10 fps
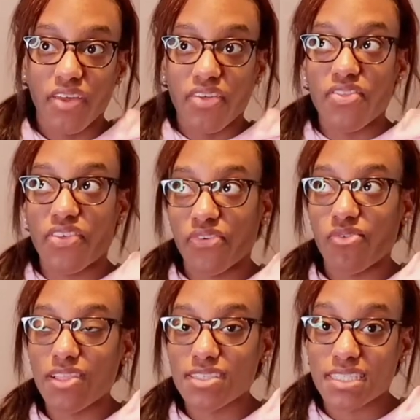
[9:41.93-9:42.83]
this is
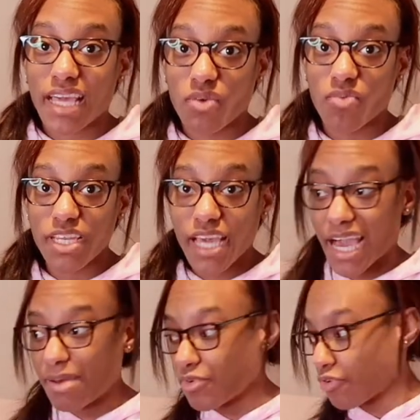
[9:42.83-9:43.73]
what it looks like when
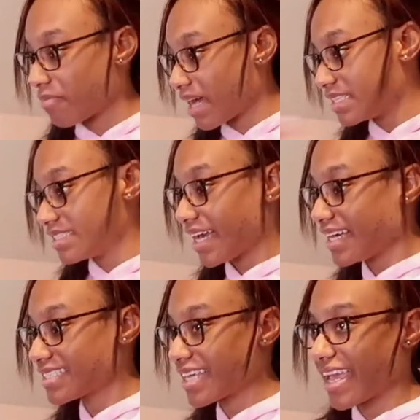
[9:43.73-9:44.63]
I move my
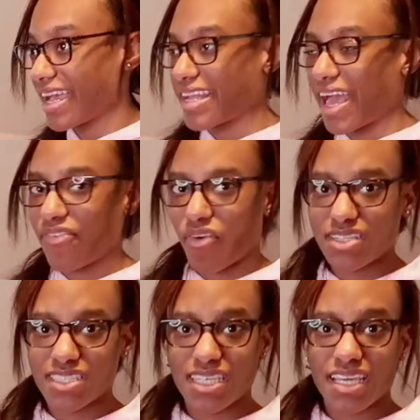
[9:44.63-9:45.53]
desk and as you
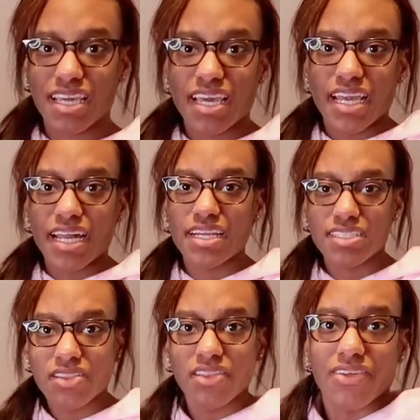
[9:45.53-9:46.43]
can see it
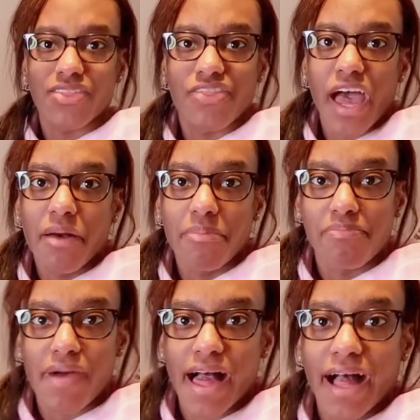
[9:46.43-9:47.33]
doesn't look that
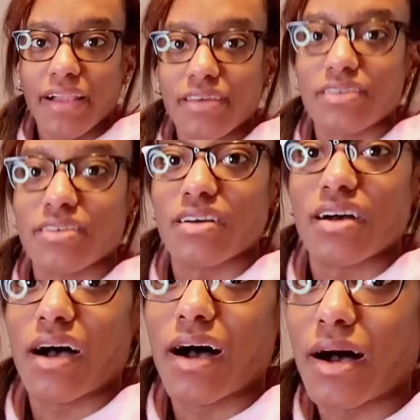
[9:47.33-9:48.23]
bad
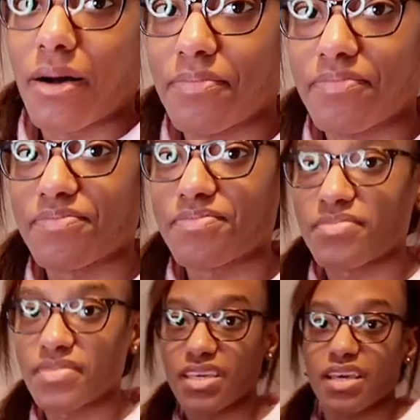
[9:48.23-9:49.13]
um
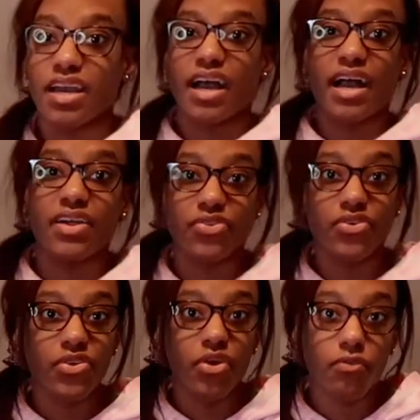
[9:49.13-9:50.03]
I do
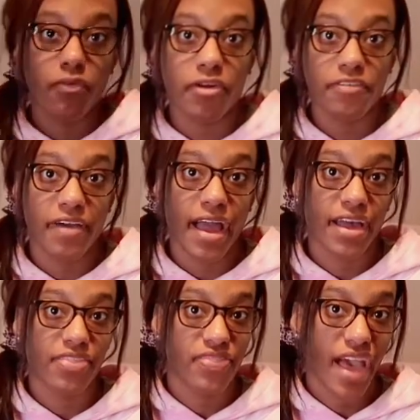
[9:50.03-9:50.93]
know for a
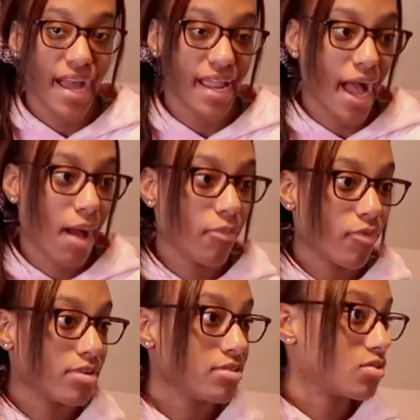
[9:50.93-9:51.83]
fact that I'm
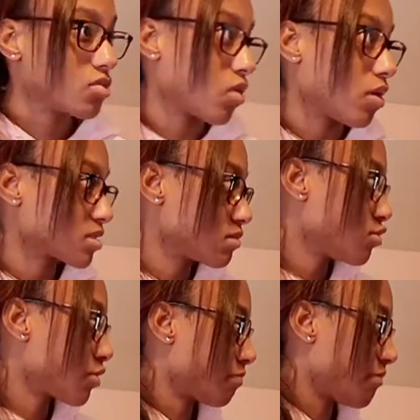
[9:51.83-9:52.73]
going to also
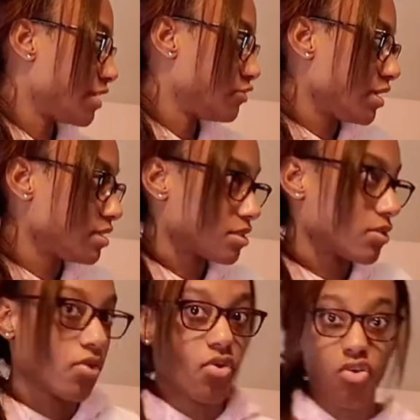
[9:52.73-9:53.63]
move my
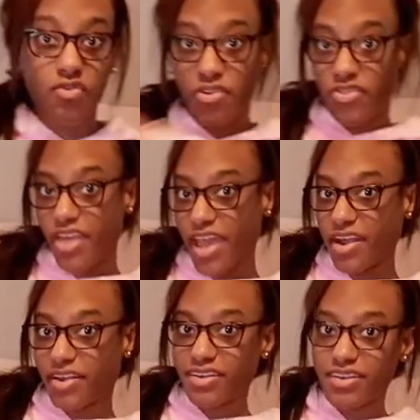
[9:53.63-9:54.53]
dresser over
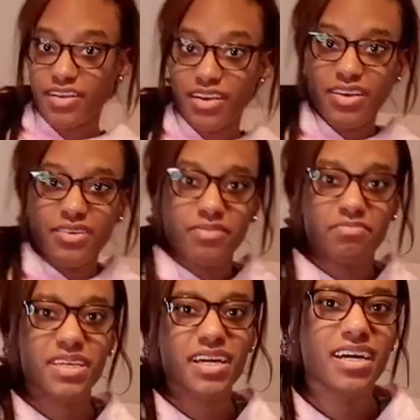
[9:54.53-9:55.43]
there
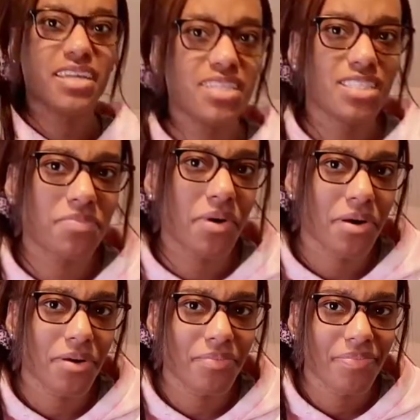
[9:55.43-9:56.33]
because
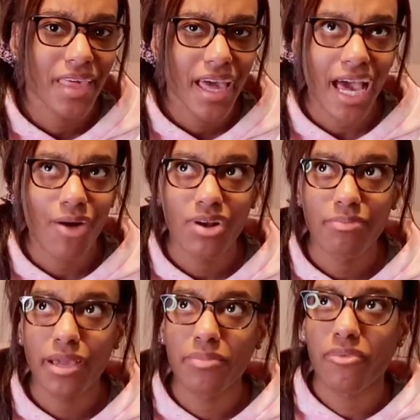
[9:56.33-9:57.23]
well I want to
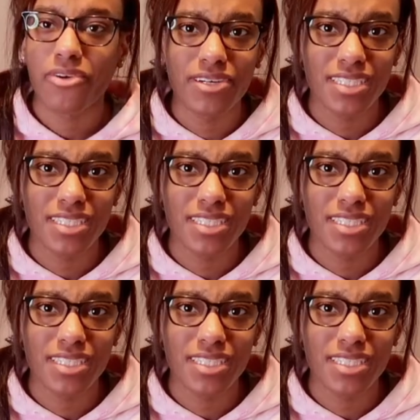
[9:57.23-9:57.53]
make more